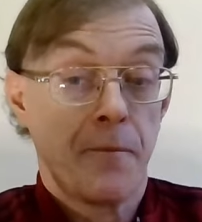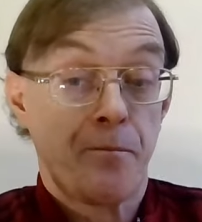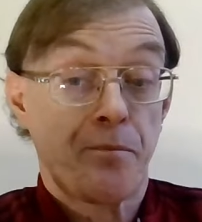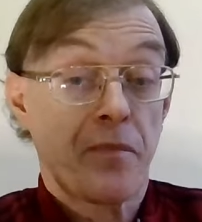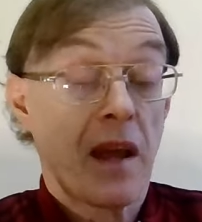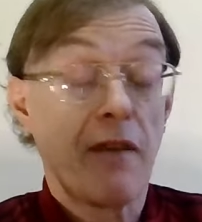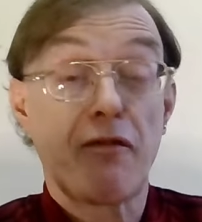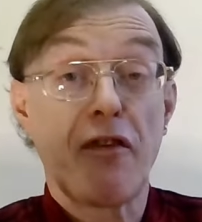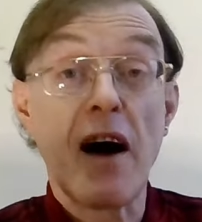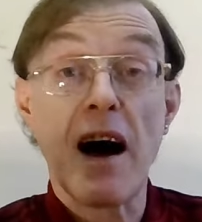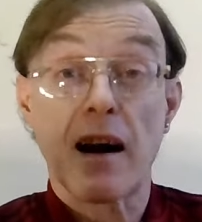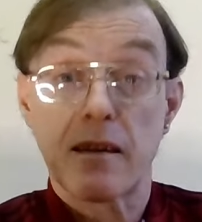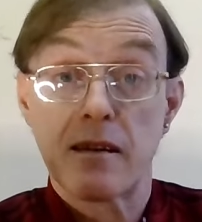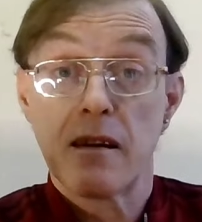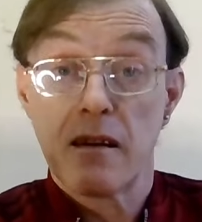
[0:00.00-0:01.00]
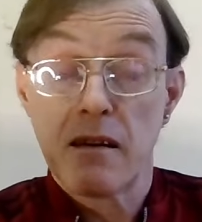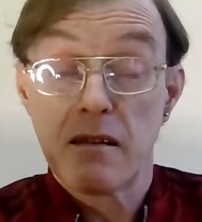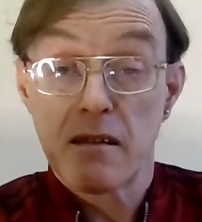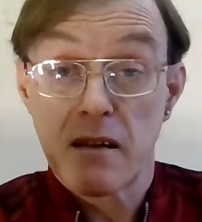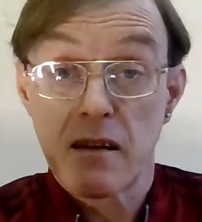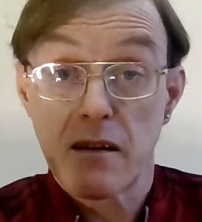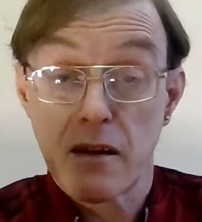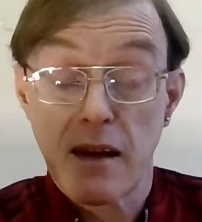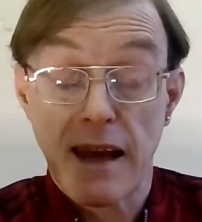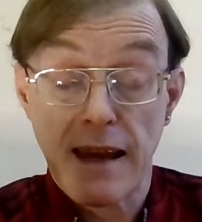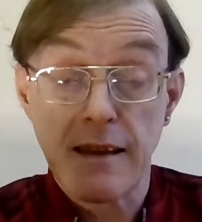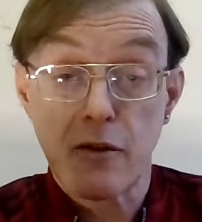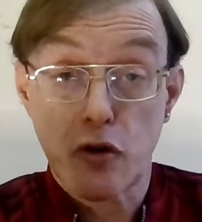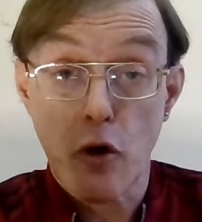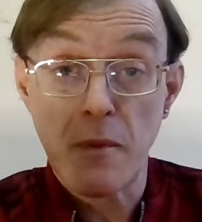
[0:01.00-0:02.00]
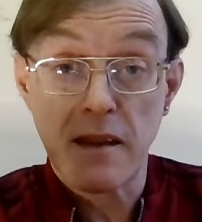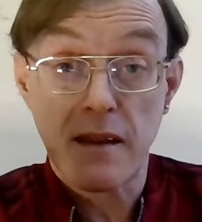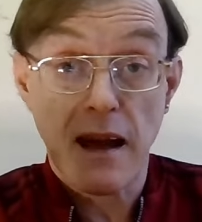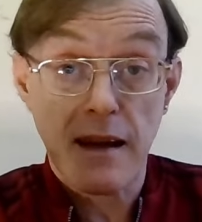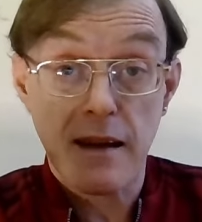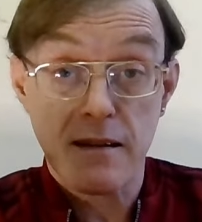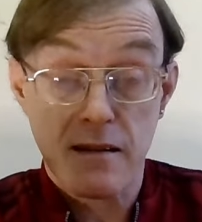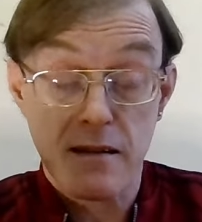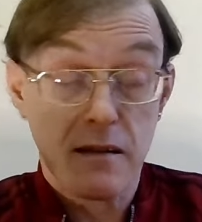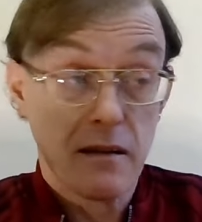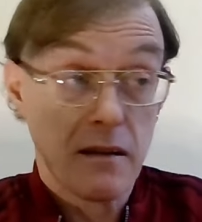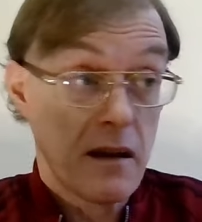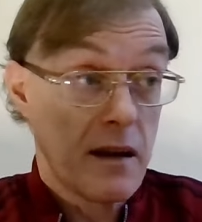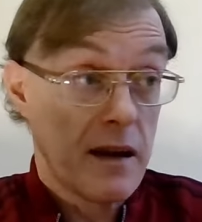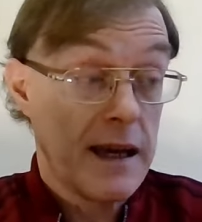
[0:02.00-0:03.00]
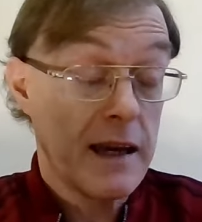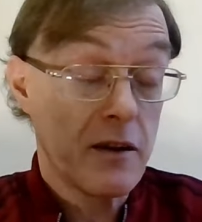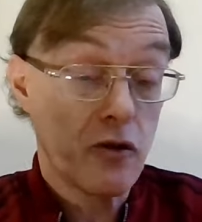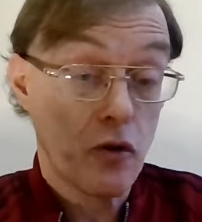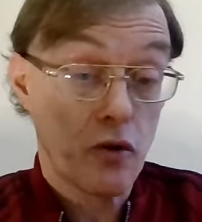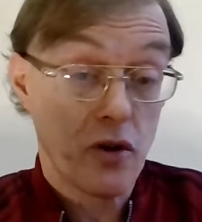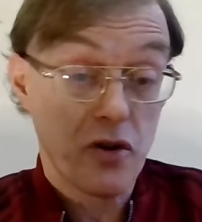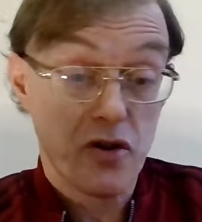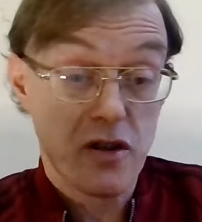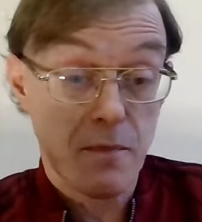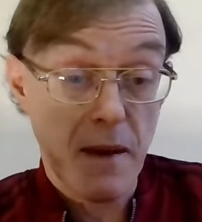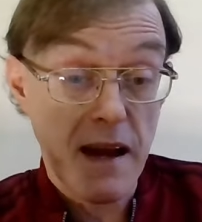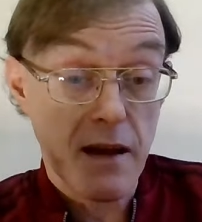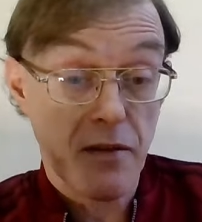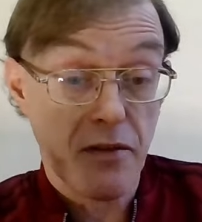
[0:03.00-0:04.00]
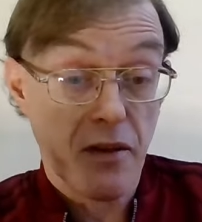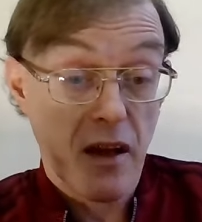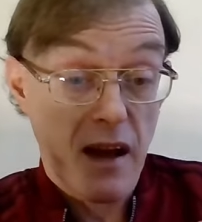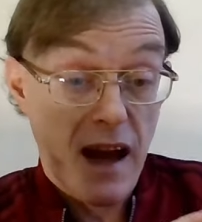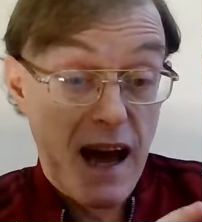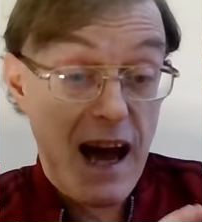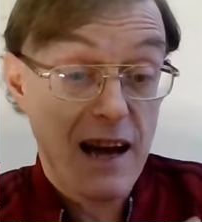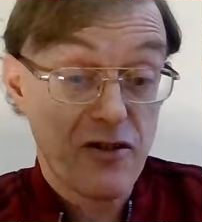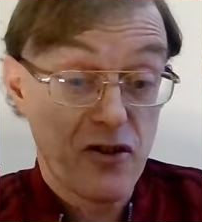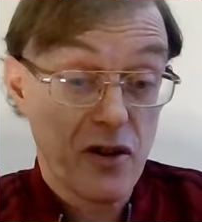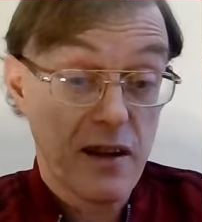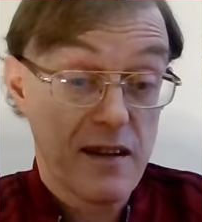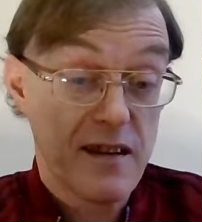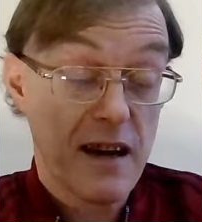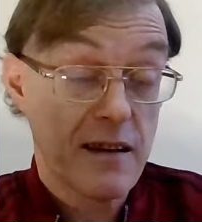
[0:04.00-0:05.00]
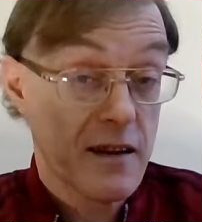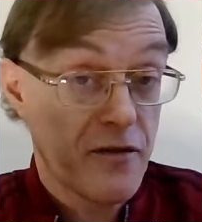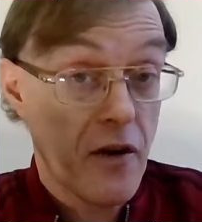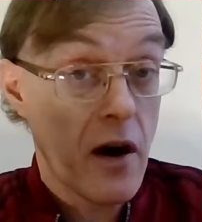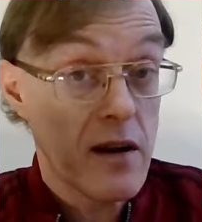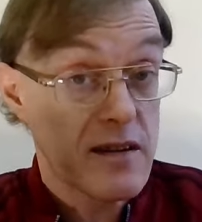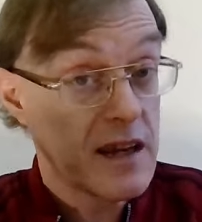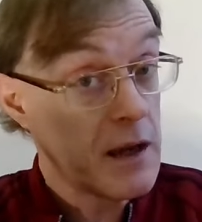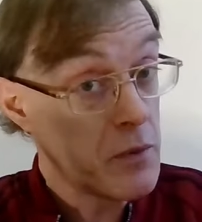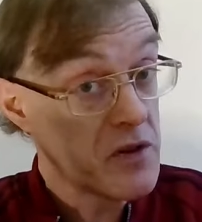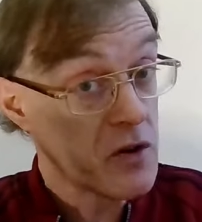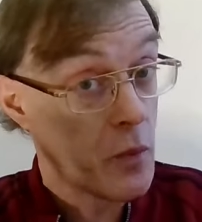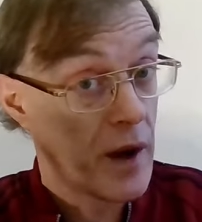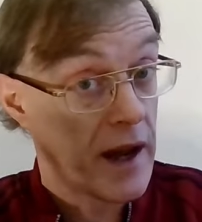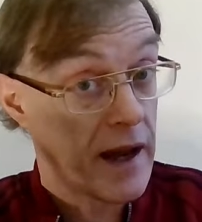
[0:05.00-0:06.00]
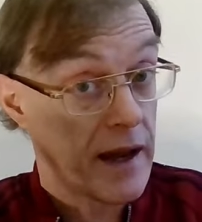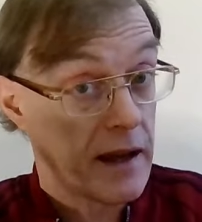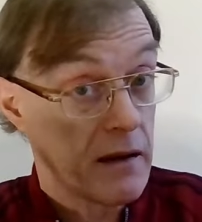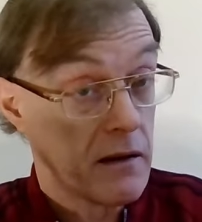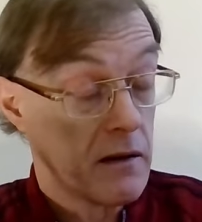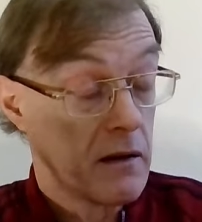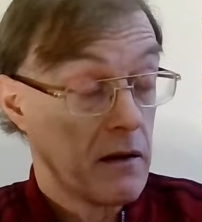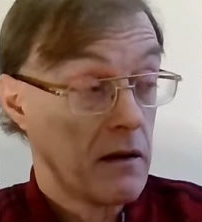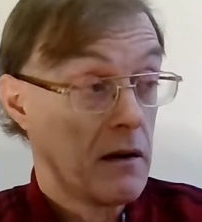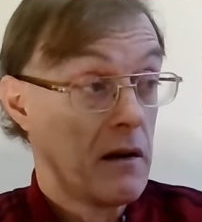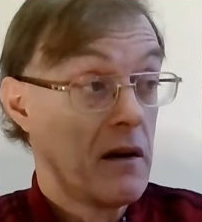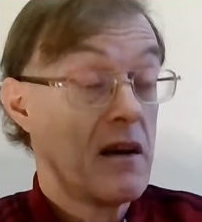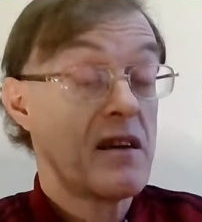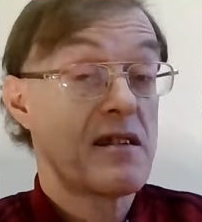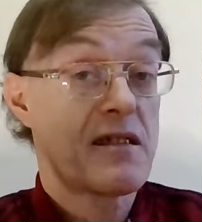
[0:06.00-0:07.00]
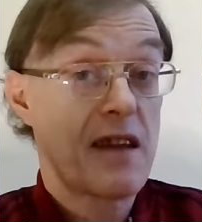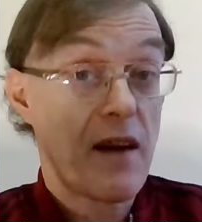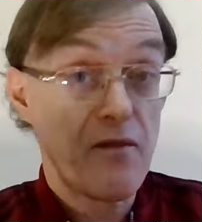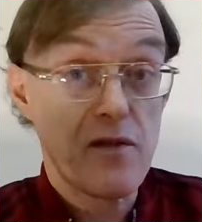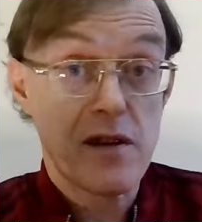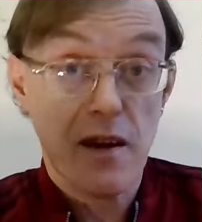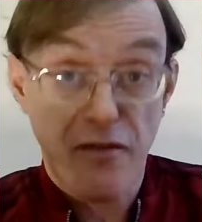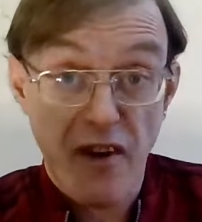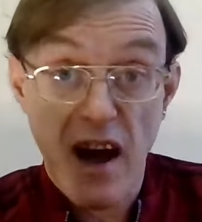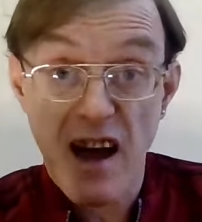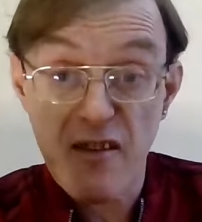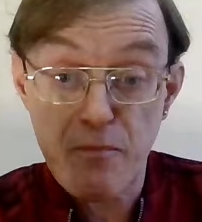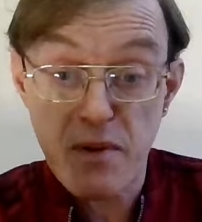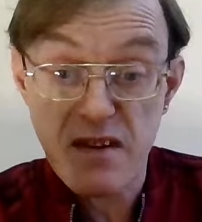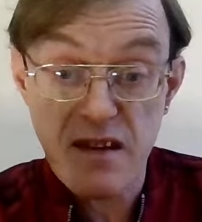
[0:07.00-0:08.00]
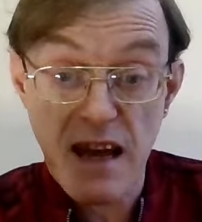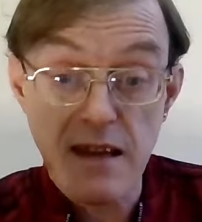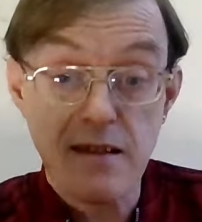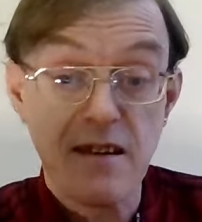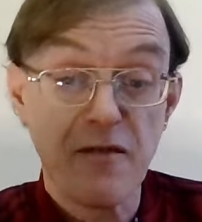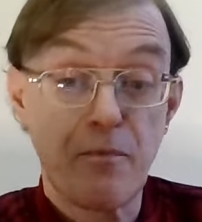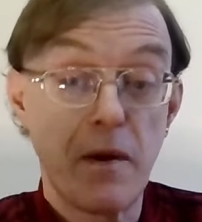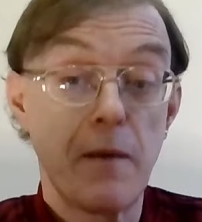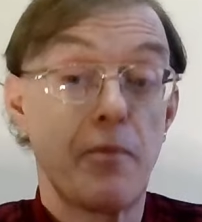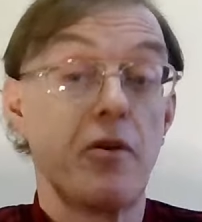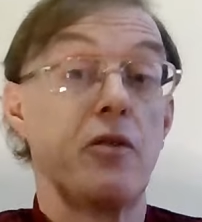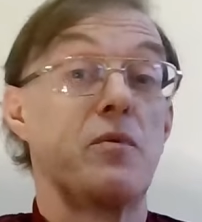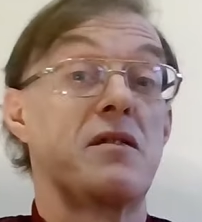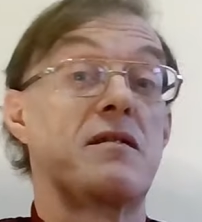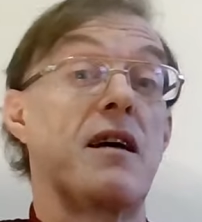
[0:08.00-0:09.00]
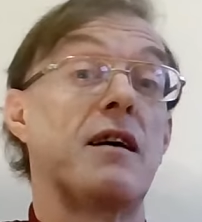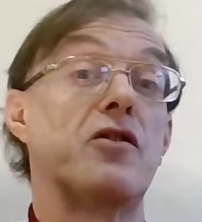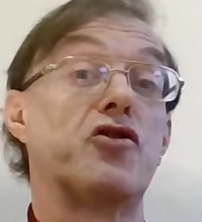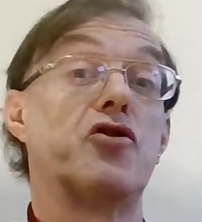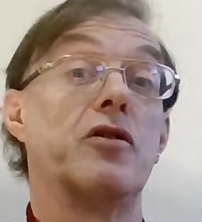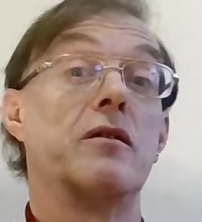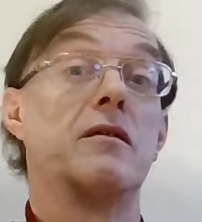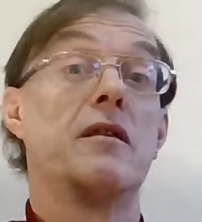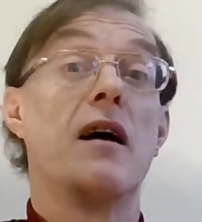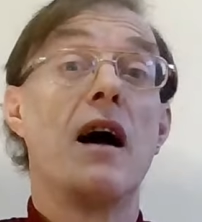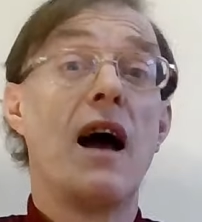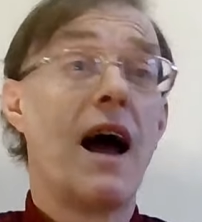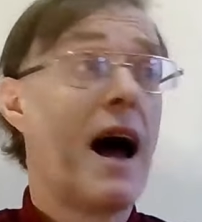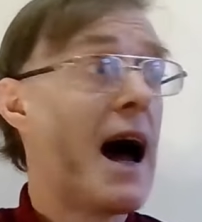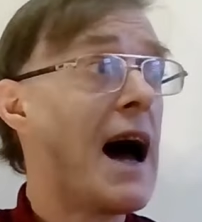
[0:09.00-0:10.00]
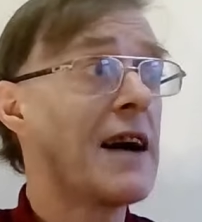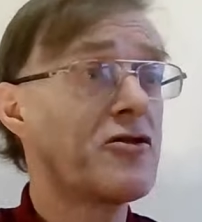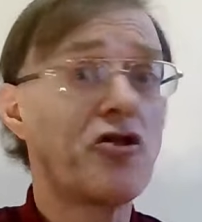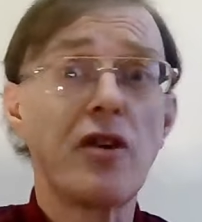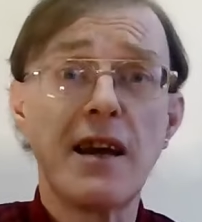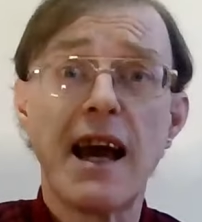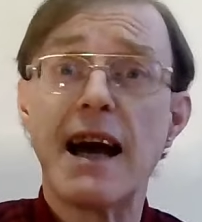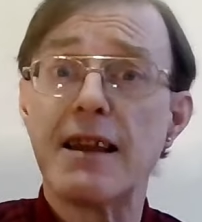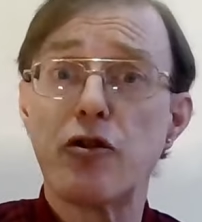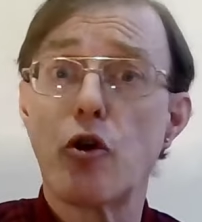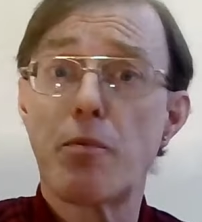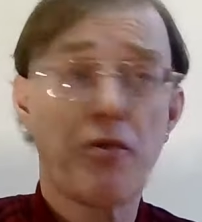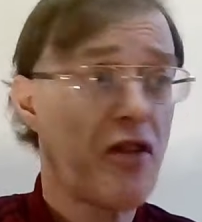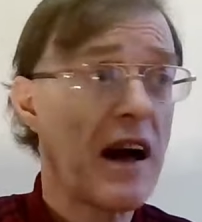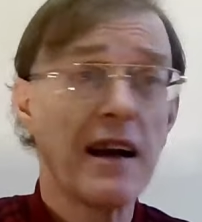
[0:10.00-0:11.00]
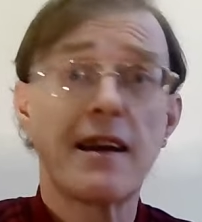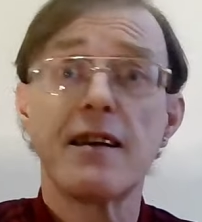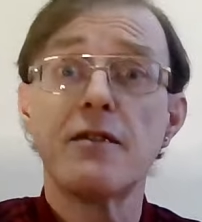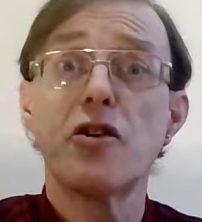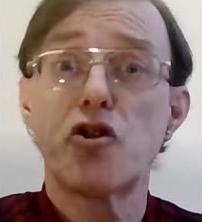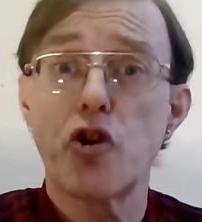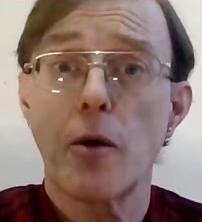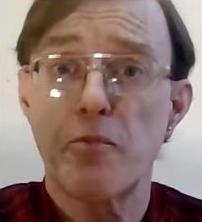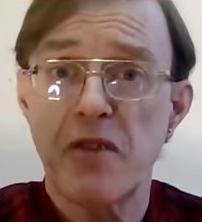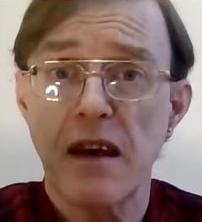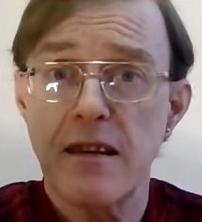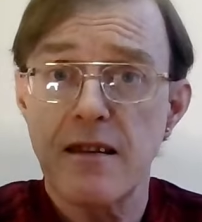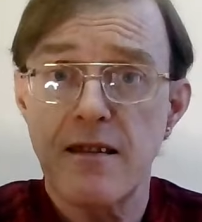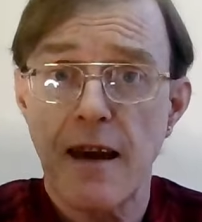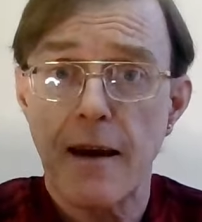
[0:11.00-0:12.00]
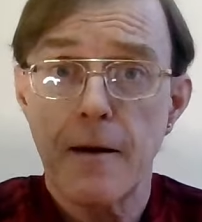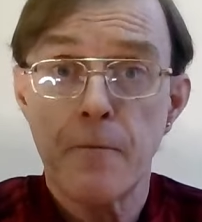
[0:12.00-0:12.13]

In fact, in coming days, Iain Duncan Smith actually said, as far as he was aware, 75% of people who were sanctioned actually end up thanking the job centre.